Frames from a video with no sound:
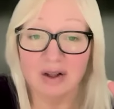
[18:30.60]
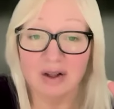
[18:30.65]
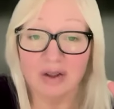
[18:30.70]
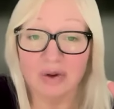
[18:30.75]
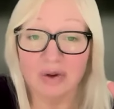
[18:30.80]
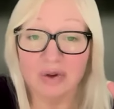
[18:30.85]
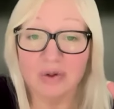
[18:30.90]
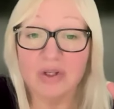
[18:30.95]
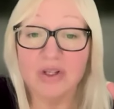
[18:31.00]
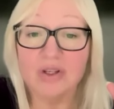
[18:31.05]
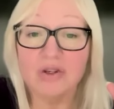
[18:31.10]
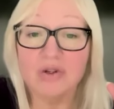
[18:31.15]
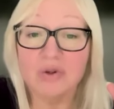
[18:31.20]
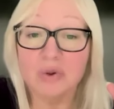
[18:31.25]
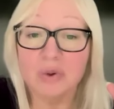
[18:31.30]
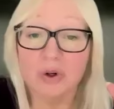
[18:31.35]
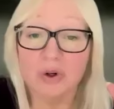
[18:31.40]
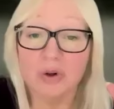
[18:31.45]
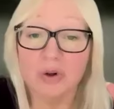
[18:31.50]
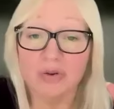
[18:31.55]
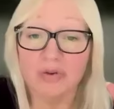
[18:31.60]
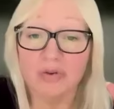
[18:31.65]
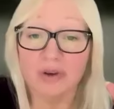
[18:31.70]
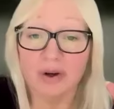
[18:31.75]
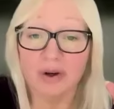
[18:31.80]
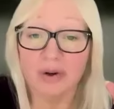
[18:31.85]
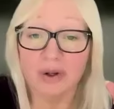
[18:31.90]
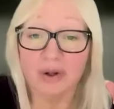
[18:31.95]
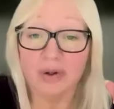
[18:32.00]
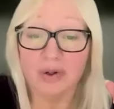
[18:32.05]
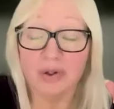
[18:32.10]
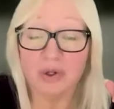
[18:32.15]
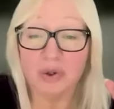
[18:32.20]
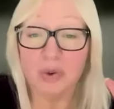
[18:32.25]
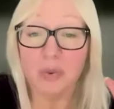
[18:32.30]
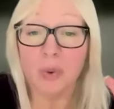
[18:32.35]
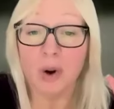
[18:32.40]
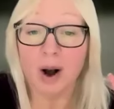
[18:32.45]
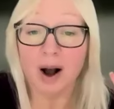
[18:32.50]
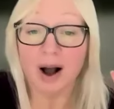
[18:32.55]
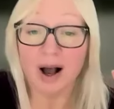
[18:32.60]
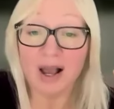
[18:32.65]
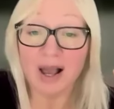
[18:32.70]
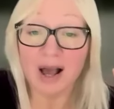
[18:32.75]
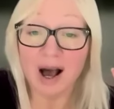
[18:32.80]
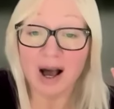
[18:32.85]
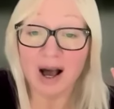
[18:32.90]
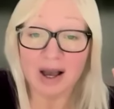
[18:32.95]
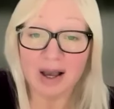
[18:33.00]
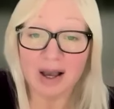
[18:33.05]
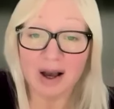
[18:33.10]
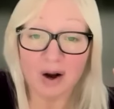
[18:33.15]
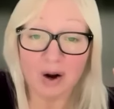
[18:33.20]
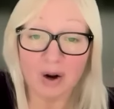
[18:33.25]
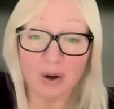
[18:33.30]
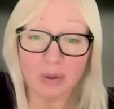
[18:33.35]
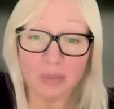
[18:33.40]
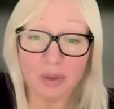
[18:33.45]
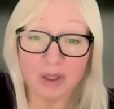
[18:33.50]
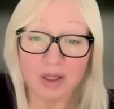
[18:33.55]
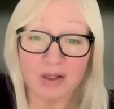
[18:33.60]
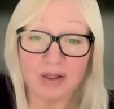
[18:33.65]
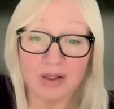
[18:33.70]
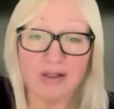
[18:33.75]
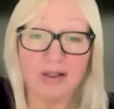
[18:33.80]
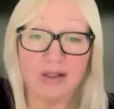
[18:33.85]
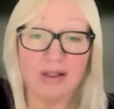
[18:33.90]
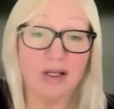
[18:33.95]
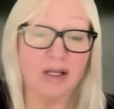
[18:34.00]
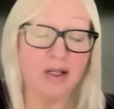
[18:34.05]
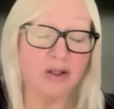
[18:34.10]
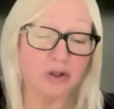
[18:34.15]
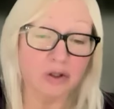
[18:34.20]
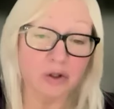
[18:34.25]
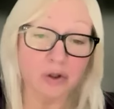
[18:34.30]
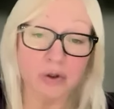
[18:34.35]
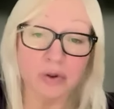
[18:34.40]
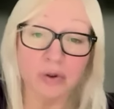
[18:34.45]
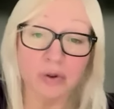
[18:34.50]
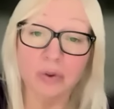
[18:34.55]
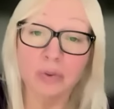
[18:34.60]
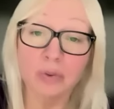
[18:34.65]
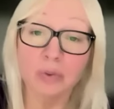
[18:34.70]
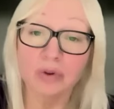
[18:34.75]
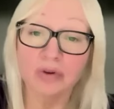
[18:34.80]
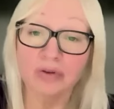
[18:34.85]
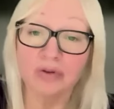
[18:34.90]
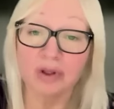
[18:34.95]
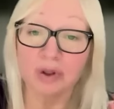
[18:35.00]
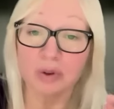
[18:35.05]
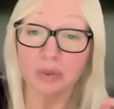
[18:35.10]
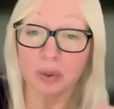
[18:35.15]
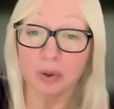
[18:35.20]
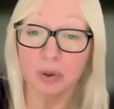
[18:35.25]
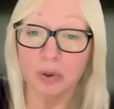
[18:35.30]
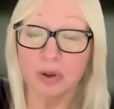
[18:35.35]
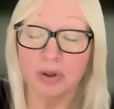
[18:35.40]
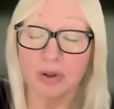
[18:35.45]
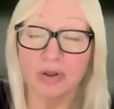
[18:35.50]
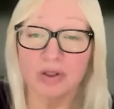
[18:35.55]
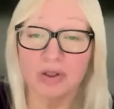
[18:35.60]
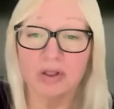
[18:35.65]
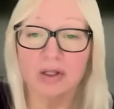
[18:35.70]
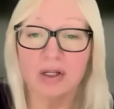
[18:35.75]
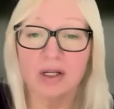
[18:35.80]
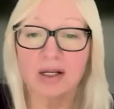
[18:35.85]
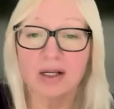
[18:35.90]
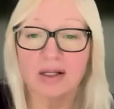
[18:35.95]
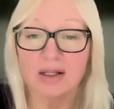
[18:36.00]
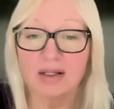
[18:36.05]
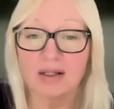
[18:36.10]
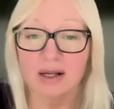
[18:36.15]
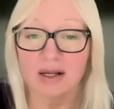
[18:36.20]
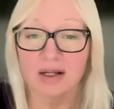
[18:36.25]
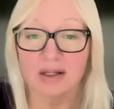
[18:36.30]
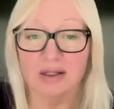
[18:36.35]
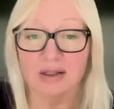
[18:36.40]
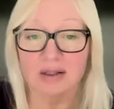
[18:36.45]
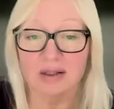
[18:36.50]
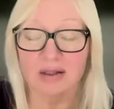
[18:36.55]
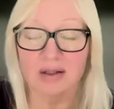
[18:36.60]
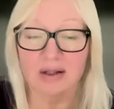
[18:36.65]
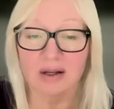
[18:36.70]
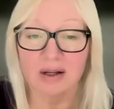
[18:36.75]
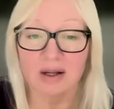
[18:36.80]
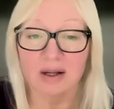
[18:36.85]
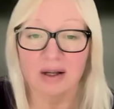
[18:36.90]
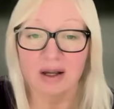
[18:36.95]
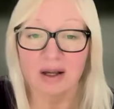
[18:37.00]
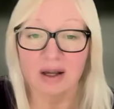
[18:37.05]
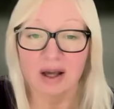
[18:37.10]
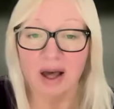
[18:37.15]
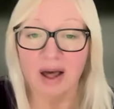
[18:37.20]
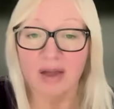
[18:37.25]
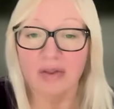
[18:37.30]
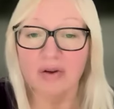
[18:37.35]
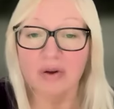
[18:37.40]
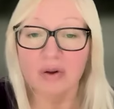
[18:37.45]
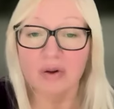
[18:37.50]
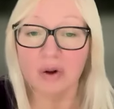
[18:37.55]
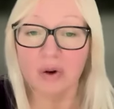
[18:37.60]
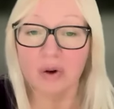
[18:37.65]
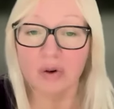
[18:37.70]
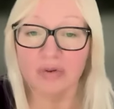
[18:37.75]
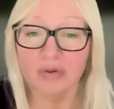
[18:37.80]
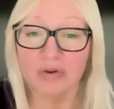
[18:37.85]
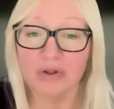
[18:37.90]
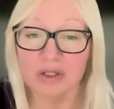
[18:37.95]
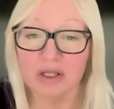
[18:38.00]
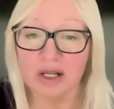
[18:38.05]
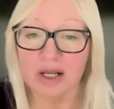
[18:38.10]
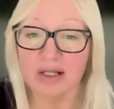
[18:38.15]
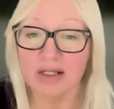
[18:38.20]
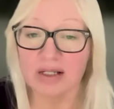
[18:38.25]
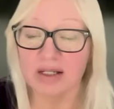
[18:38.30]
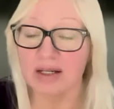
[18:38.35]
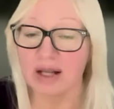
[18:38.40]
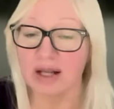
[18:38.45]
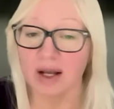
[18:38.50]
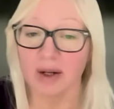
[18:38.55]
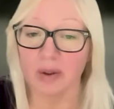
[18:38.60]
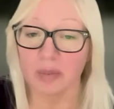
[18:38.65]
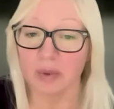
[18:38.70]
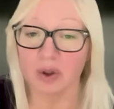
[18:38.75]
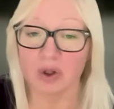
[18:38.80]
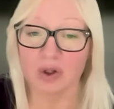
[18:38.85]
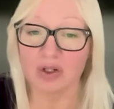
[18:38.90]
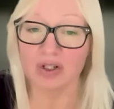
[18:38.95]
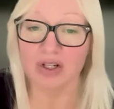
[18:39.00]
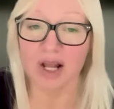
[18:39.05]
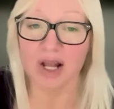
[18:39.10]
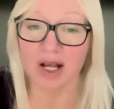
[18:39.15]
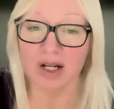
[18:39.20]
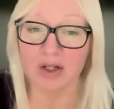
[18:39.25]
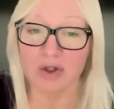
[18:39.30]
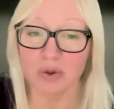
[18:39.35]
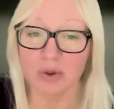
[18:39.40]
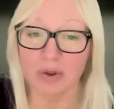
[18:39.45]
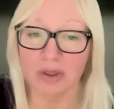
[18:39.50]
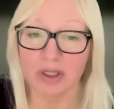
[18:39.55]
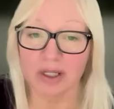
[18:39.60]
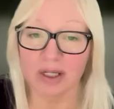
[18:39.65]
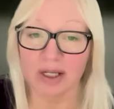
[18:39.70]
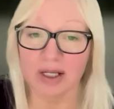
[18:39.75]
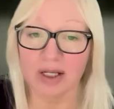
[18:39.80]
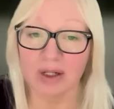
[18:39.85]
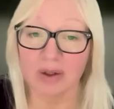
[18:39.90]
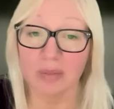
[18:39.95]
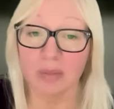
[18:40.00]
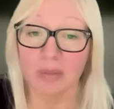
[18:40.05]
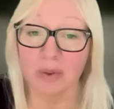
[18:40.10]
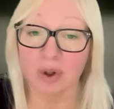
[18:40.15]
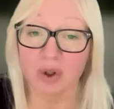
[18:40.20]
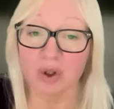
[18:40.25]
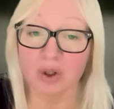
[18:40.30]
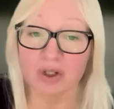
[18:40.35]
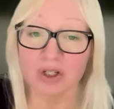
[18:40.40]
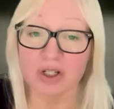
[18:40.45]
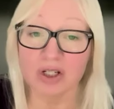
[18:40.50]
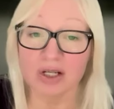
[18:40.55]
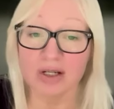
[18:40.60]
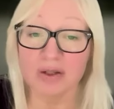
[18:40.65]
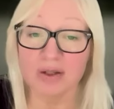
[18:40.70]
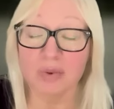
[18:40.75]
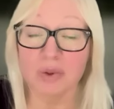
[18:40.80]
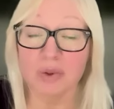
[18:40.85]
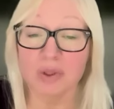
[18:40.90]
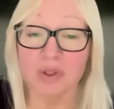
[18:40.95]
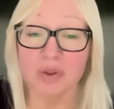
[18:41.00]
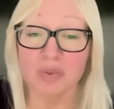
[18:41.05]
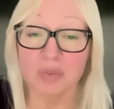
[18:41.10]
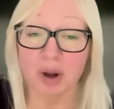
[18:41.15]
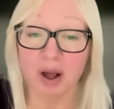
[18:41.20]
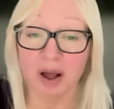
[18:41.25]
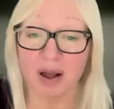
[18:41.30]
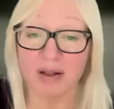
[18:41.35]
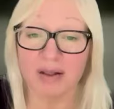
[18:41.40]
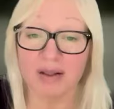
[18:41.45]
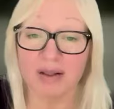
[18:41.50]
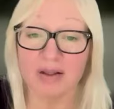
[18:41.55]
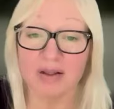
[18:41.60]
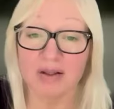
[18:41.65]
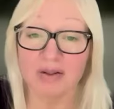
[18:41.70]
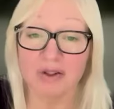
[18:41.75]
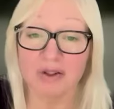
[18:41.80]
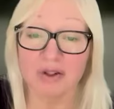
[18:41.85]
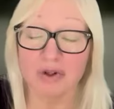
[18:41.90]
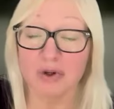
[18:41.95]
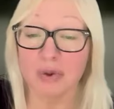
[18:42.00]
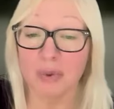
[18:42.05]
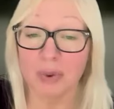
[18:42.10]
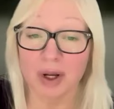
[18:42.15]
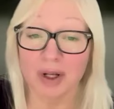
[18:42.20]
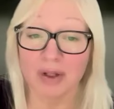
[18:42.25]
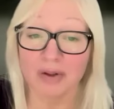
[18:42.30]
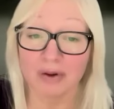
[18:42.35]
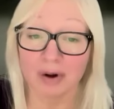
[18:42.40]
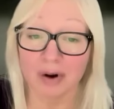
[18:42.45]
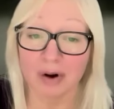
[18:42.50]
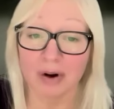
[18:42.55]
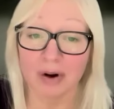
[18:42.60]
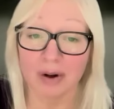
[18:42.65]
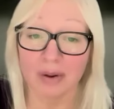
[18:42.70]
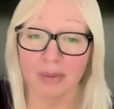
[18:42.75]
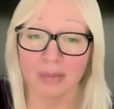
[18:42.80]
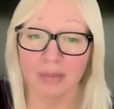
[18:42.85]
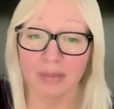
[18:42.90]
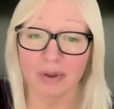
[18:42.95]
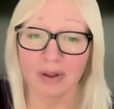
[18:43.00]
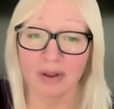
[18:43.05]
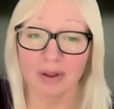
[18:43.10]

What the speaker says: Those historical failures are why IRB's, internal review boards, exist. Ethical oversight did not emerge naturally. It emerged in response to direct harm.